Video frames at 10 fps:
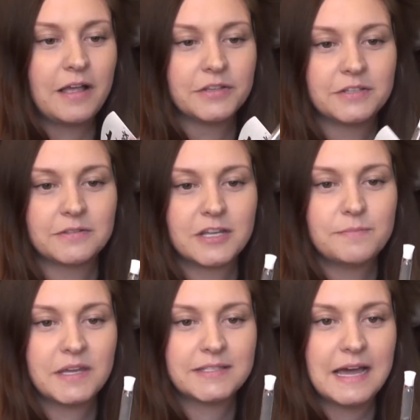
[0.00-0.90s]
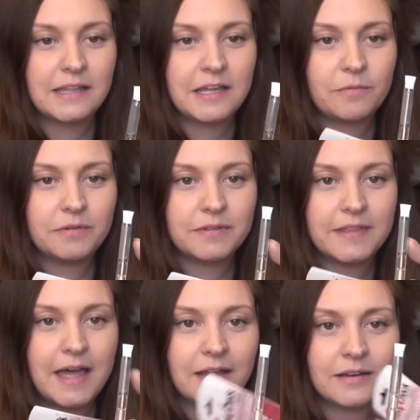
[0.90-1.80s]
vials, so it's going to mix that liquid
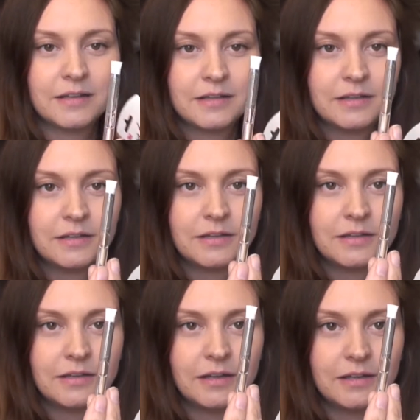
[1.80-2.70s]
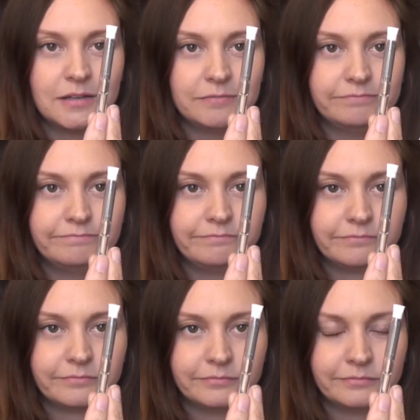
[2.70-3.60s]
with that um,